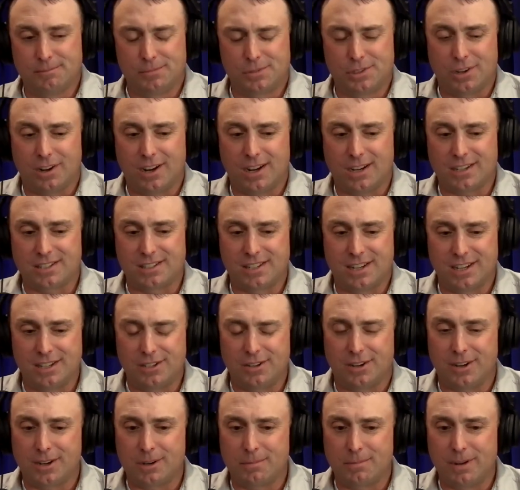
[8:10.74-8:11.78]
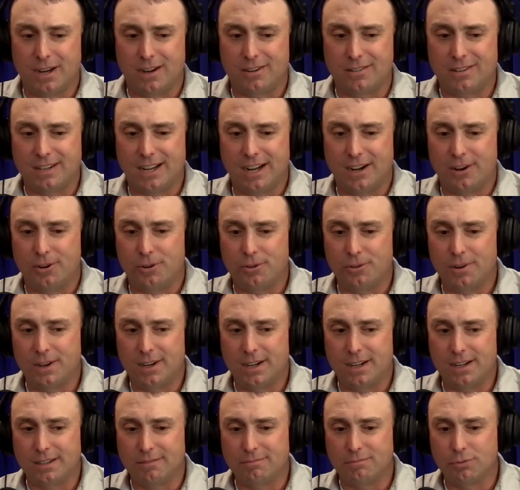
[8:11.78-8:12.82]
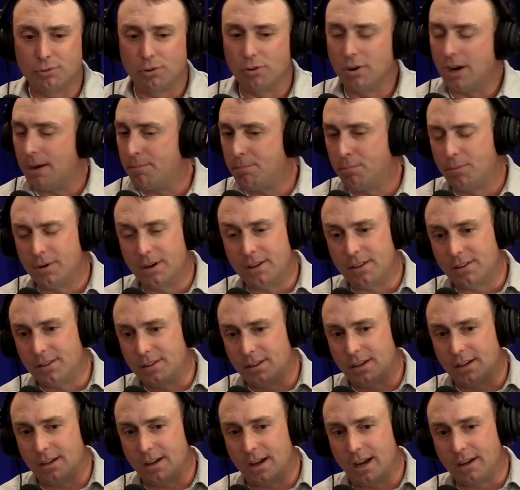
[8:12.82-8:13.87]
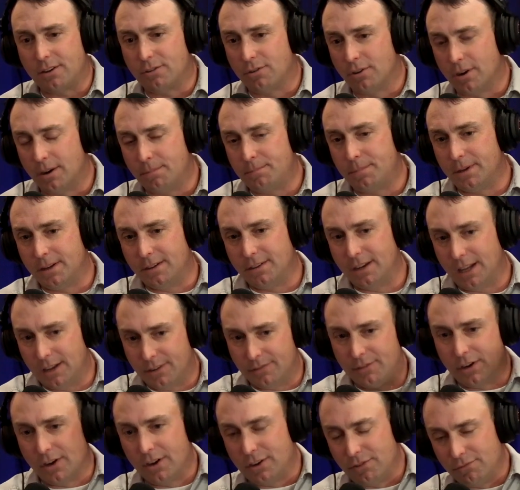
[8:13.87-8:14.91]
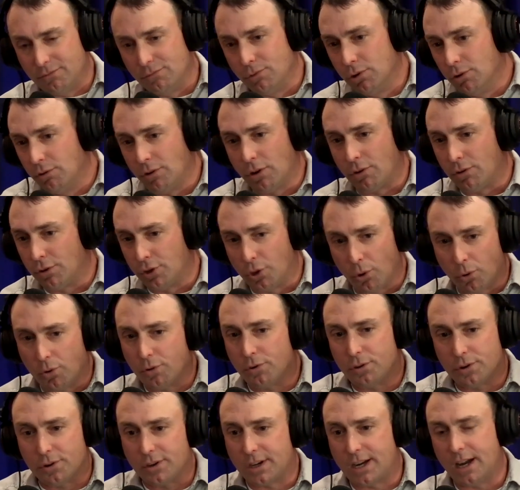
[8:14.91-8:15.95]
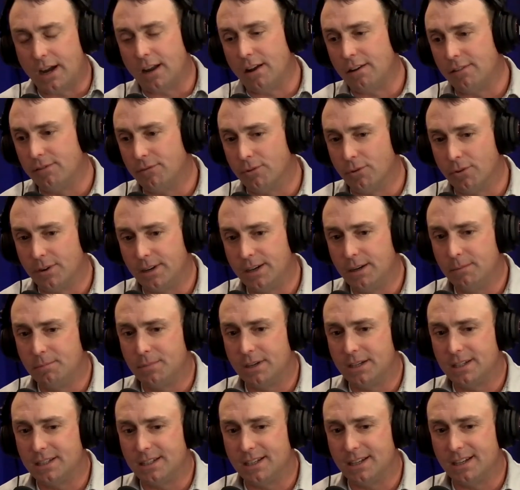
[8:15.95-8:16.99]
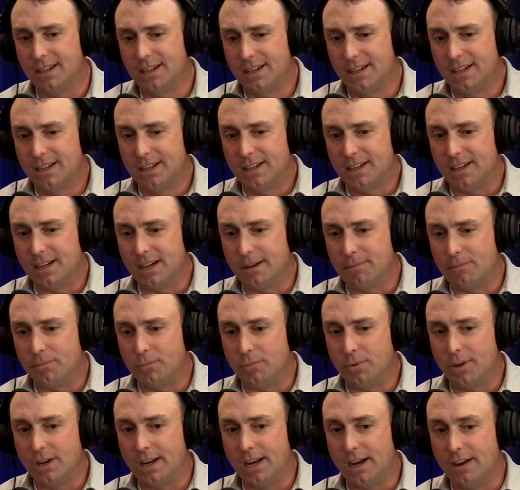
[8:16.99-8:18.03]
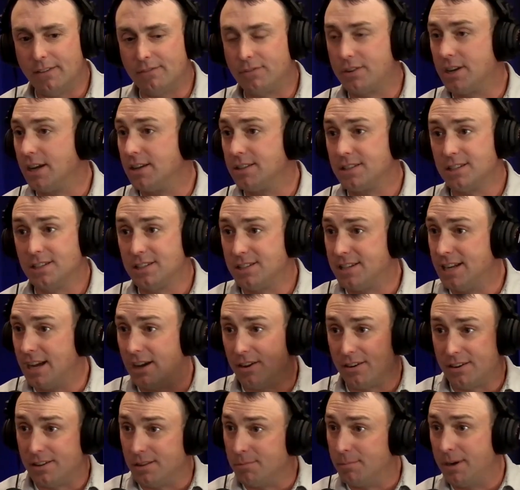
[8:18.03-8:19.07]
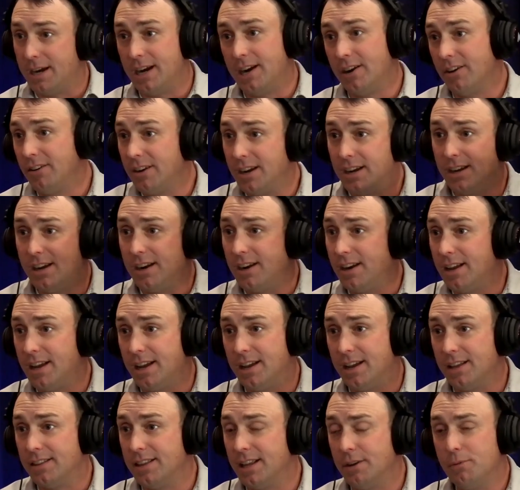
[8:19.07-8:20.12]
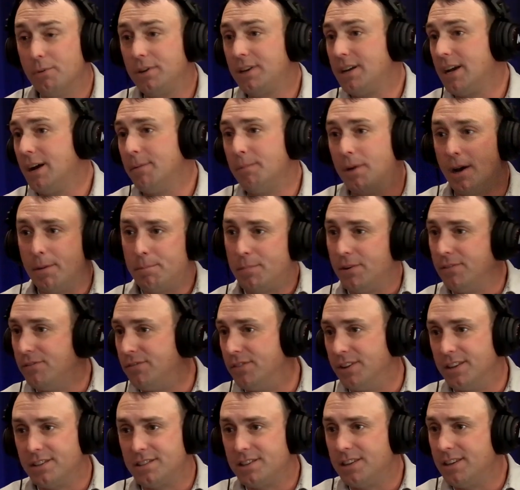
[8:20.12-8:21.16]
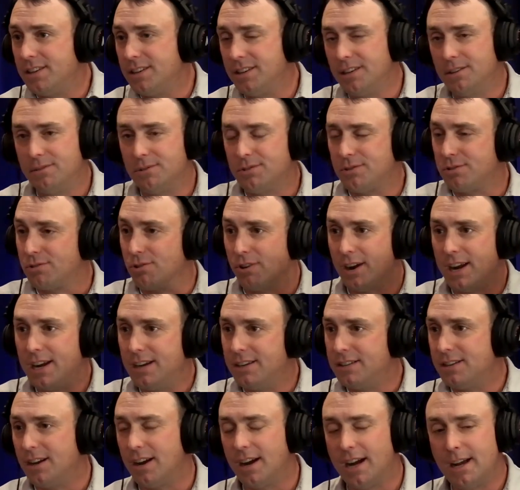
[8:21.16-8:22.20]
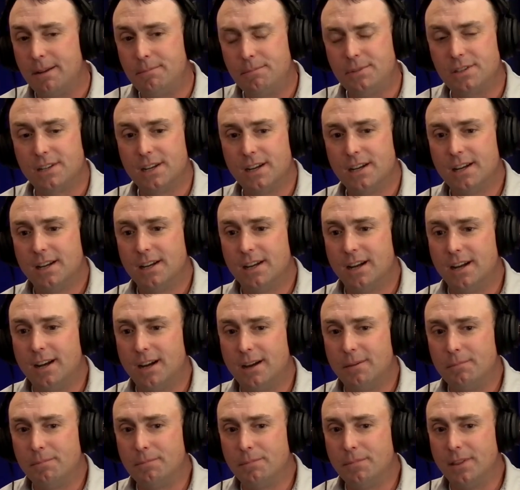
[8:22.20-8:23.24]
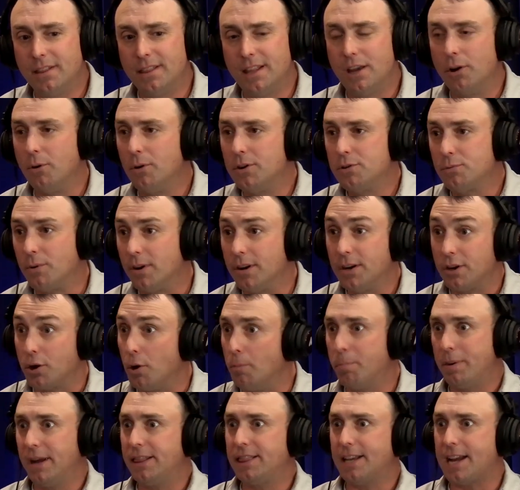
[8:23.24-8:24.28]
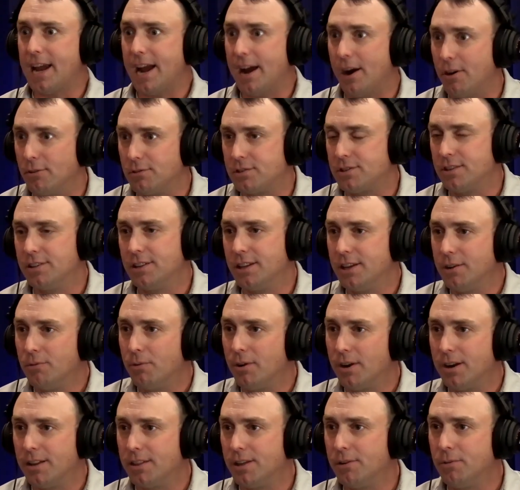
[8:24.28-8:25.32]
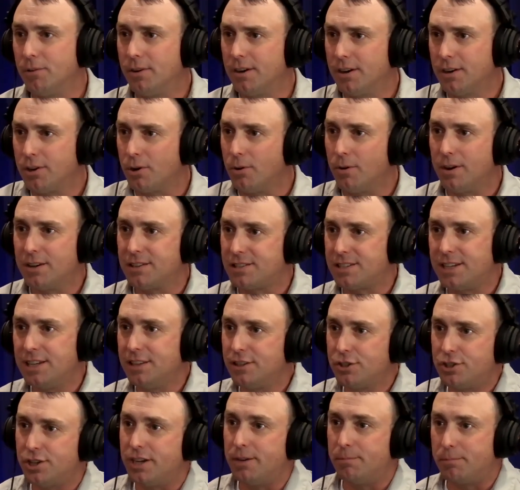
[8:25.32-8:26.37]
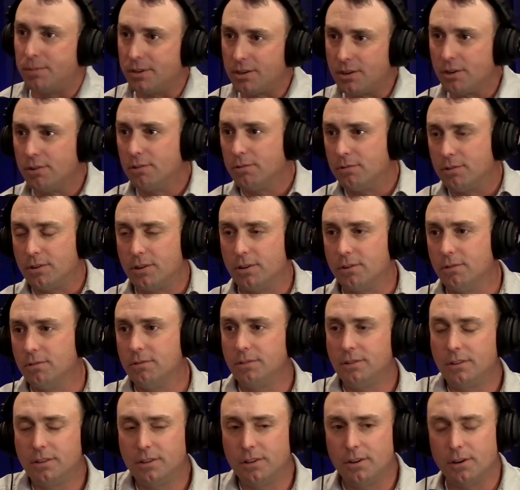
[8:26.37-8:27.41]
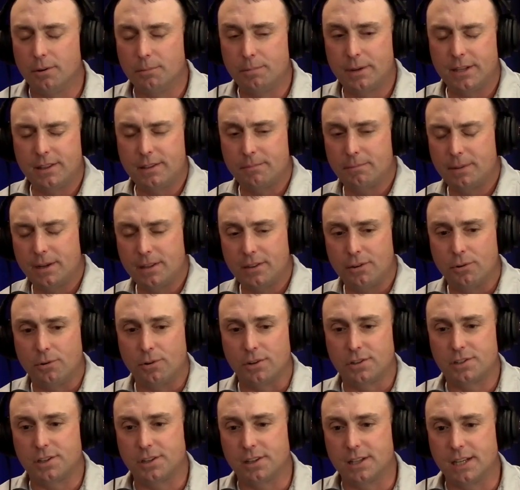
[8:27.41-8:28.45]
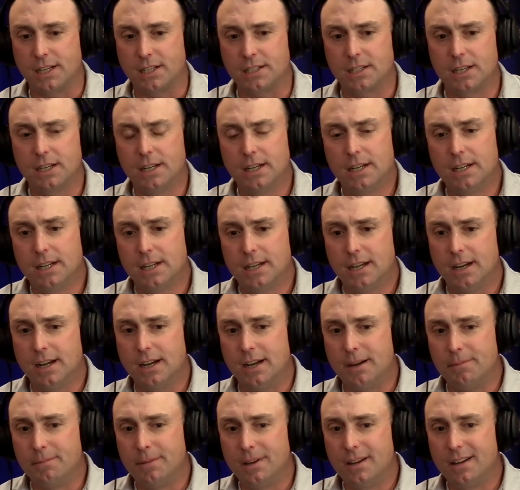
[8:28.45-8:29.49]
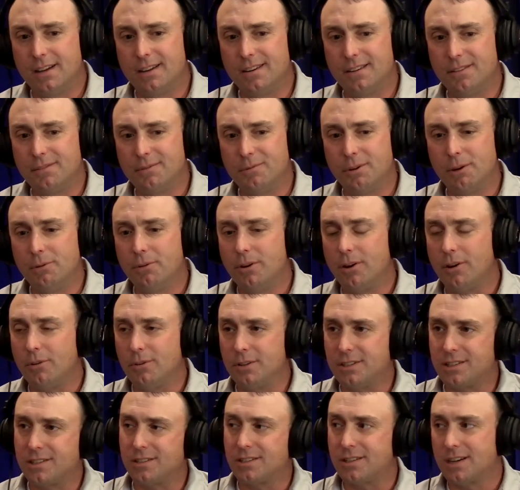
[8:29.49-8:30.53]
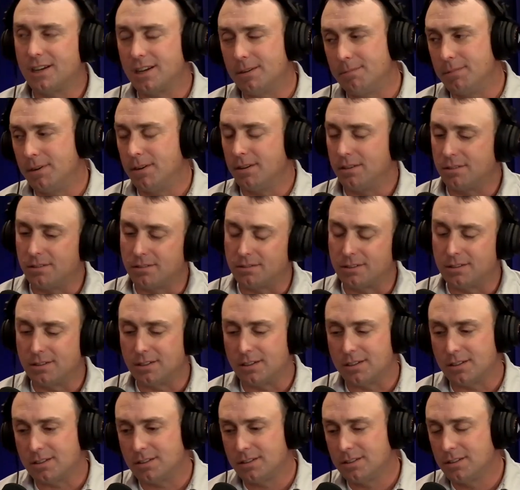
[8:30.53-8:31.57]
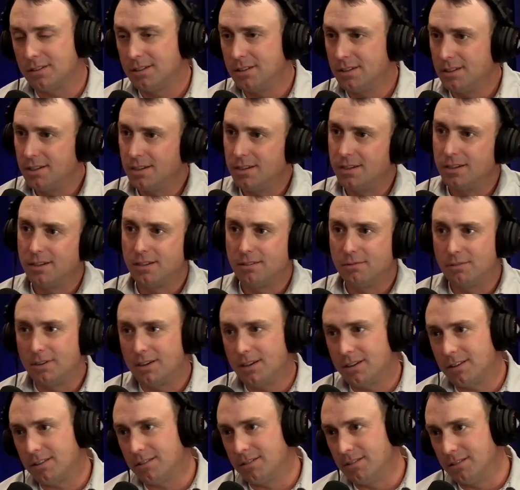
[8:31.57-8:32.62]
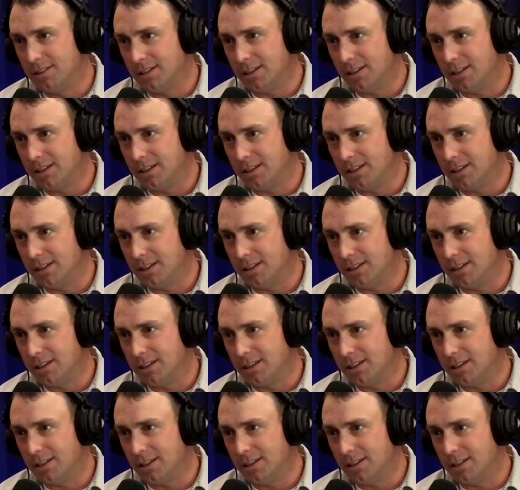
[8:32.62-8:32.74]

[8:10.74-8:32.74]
talks, and I talk about how I grew up in very rural Northern California, but we have cousins down in the Bay Area, and they would come up and visit, and it was great times. And they always wanted to go pet the cows, and they wanted to go and see the sheep and go pet the horse and things. And we would always just kind of be, oh gosh, we gotta do